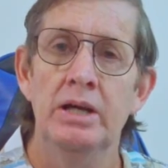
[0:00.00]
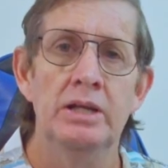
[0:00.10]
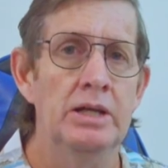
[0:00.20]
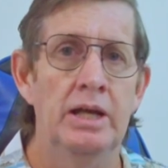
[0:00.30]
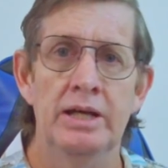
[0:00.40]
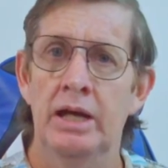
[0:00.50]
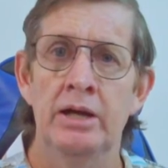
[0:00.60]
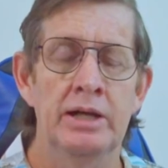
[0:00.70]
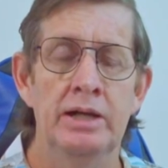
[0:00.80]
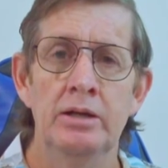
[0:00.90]
You're like,
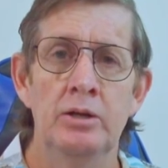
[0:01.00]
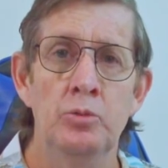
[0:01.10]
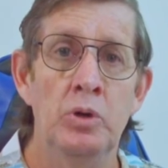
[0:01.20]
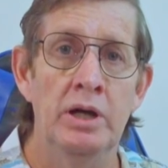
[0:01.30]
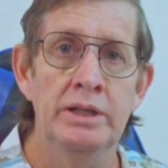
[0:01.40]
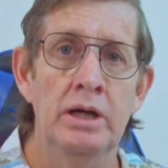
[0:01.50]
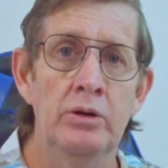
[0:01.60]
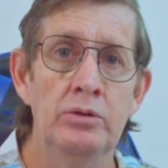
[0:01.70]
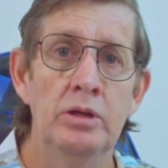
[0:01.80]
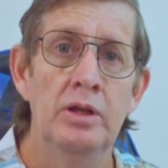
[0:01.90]
okay, well I know